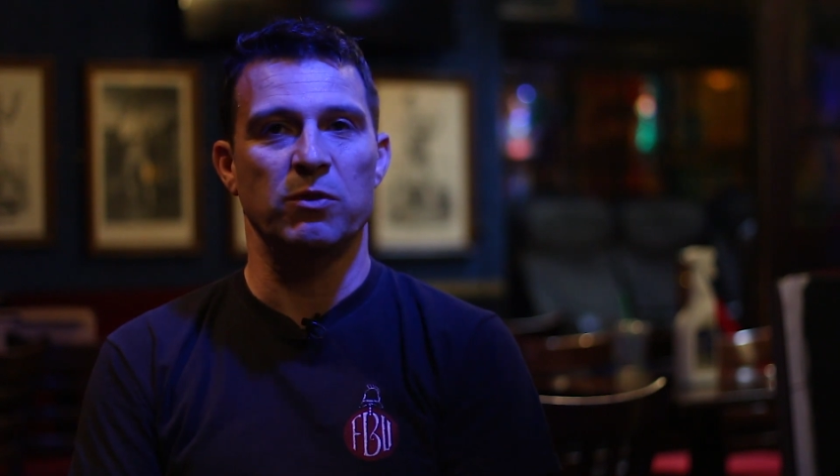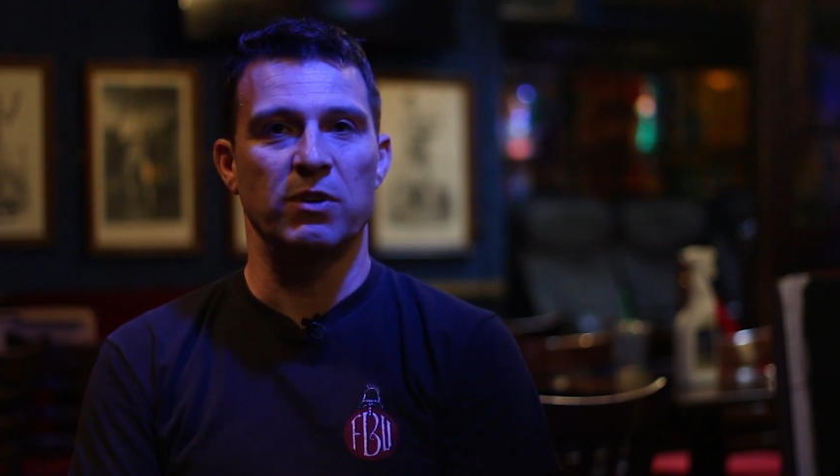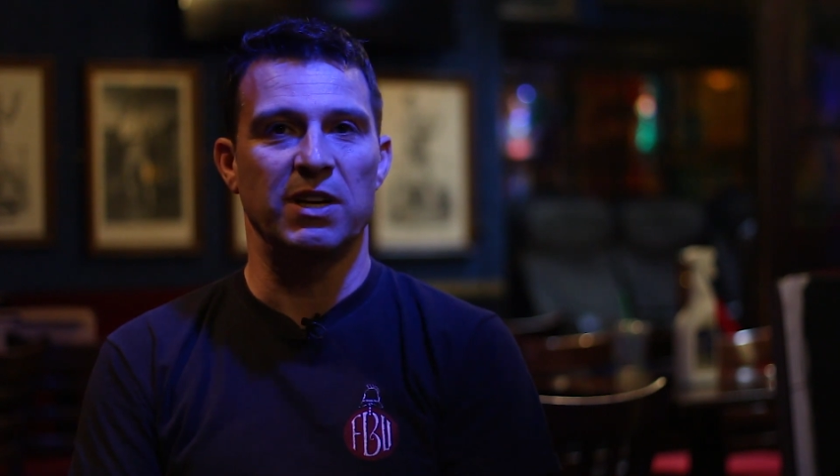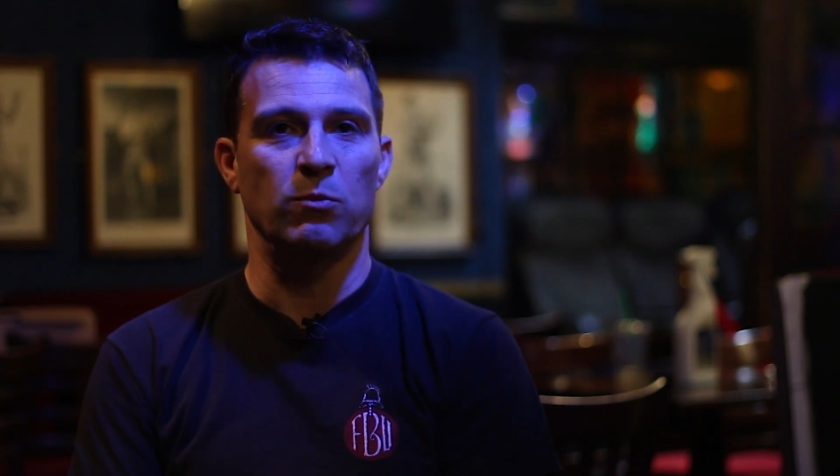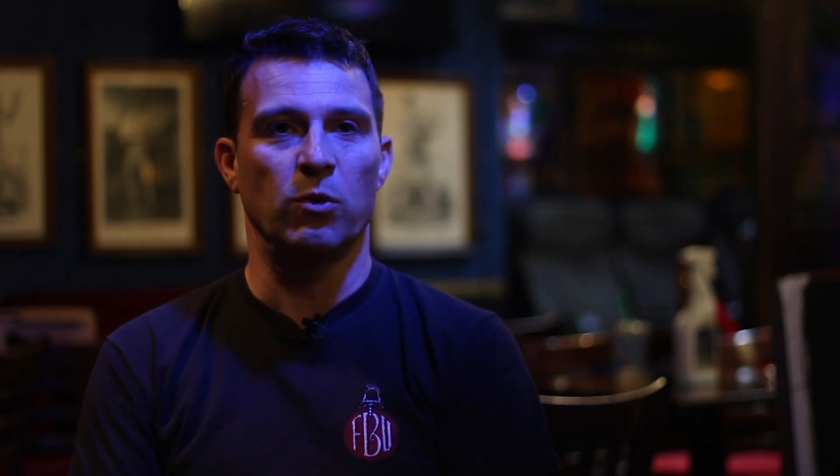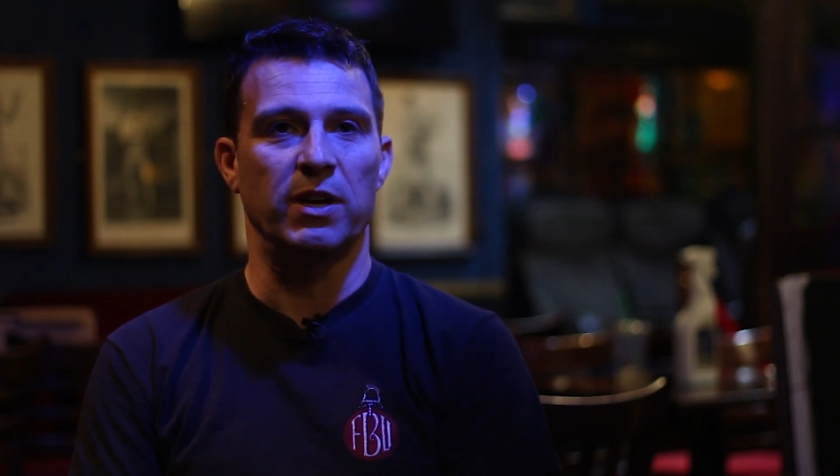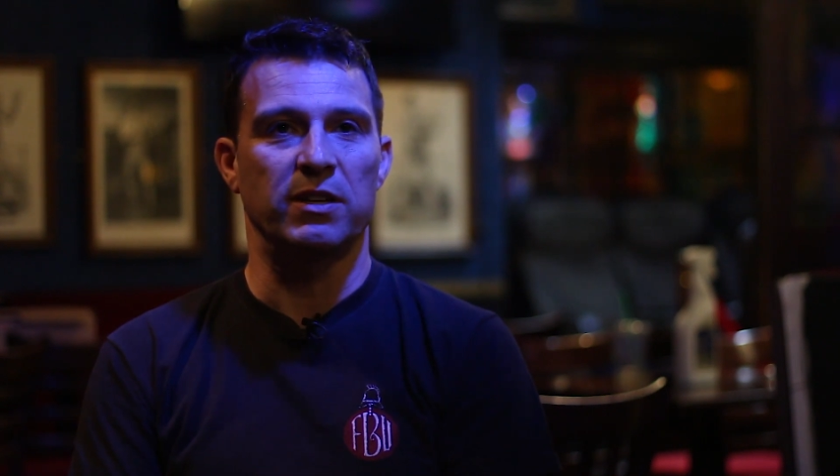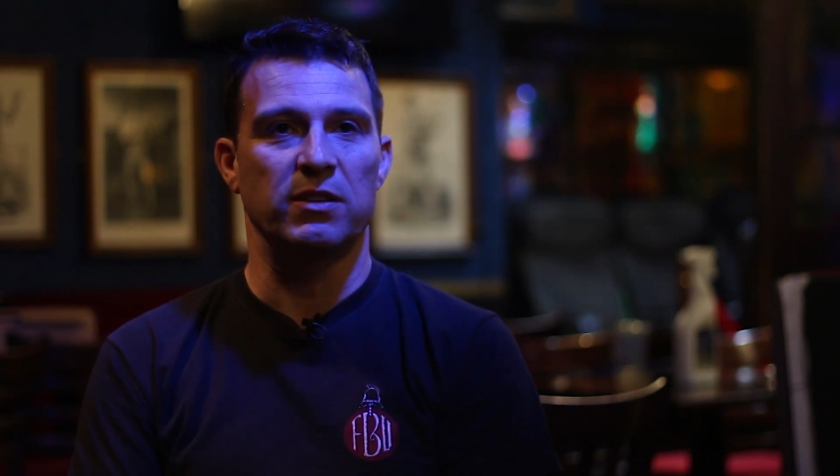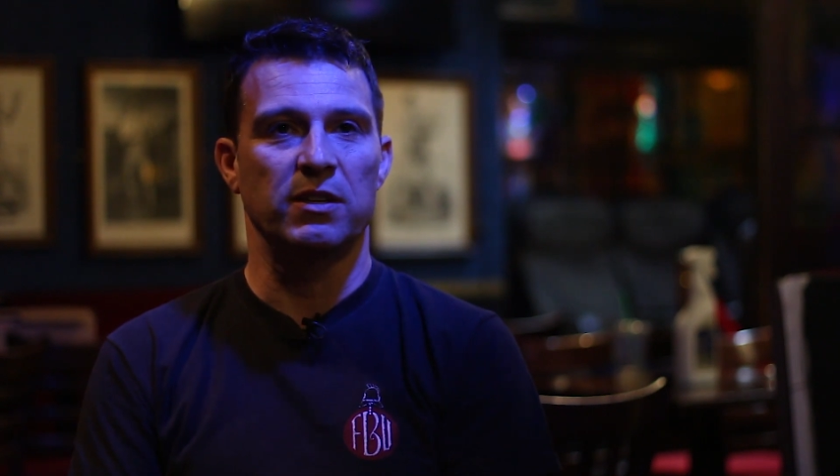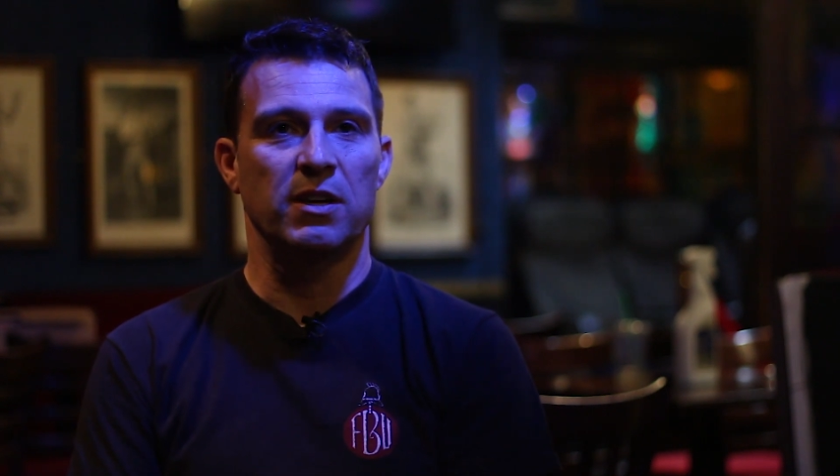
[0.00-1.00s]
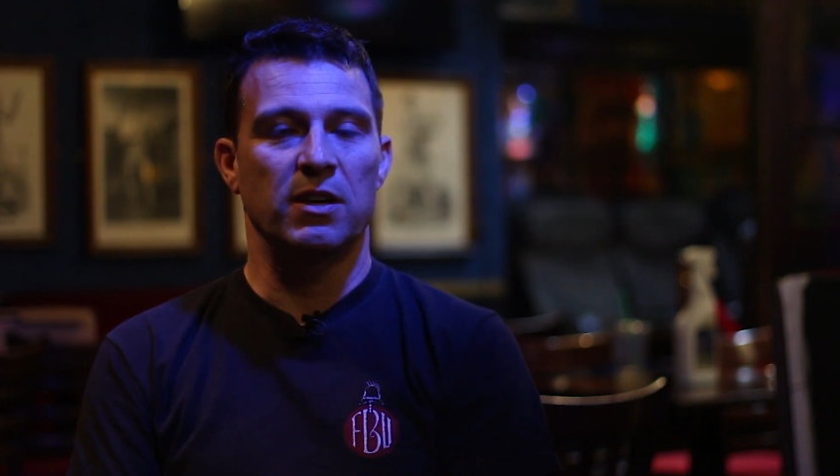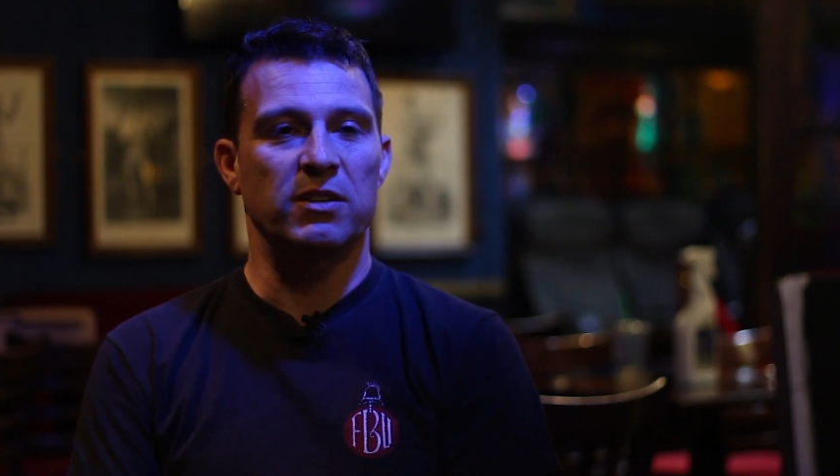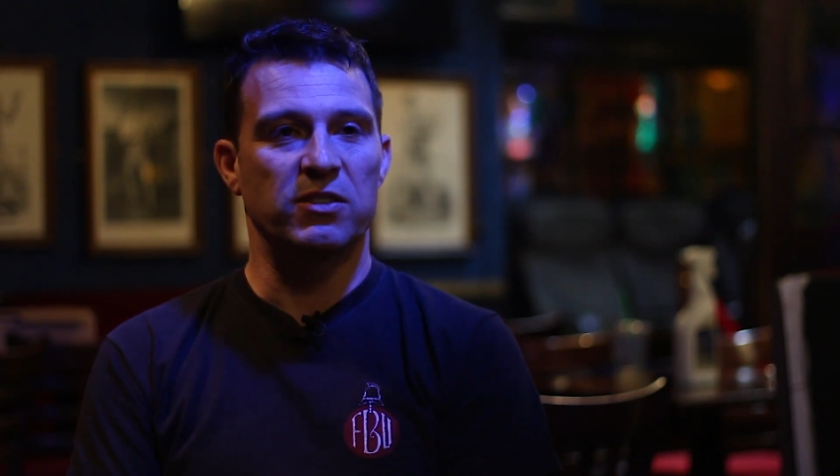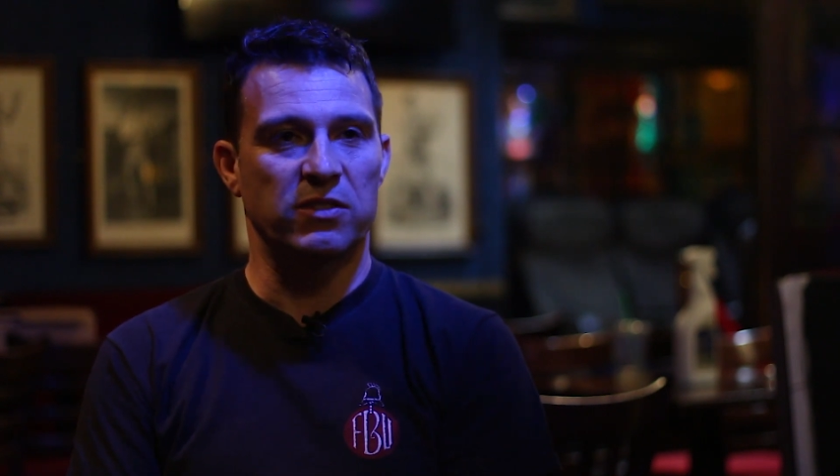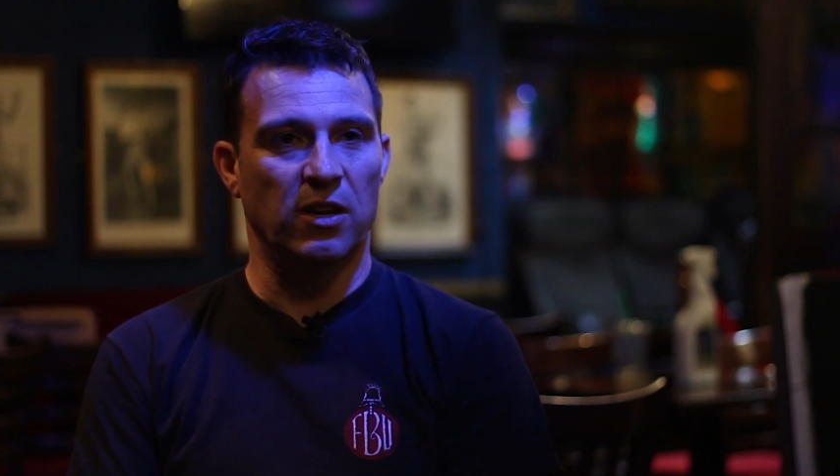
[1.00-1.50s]
We really wanted
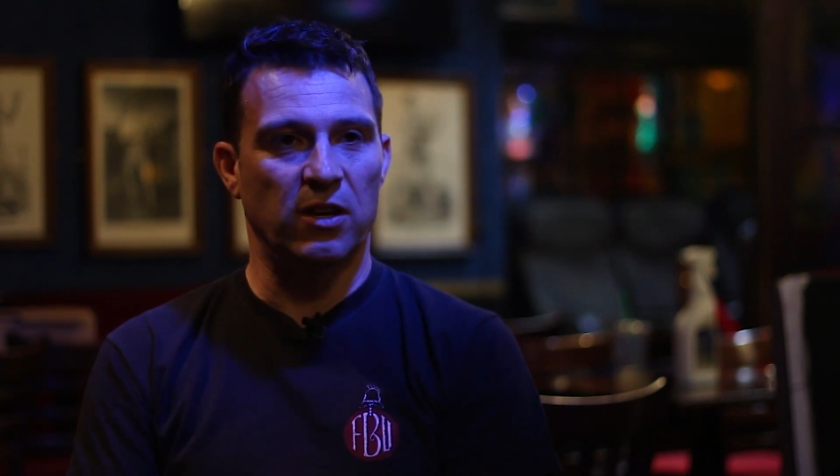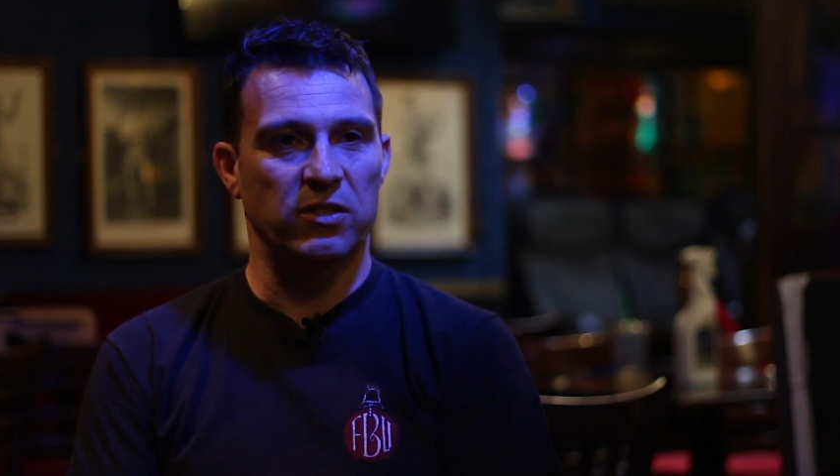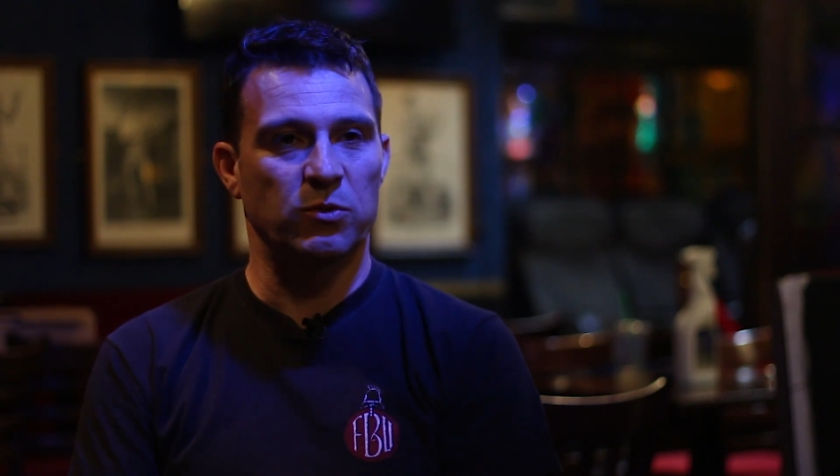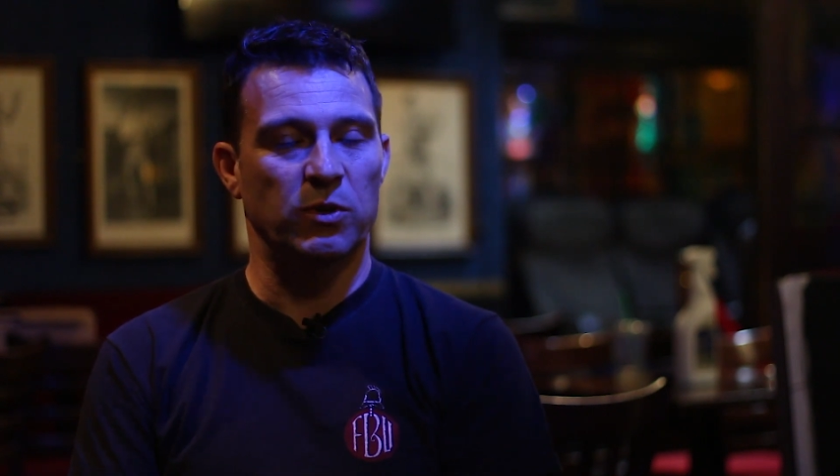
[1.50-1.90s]
the stars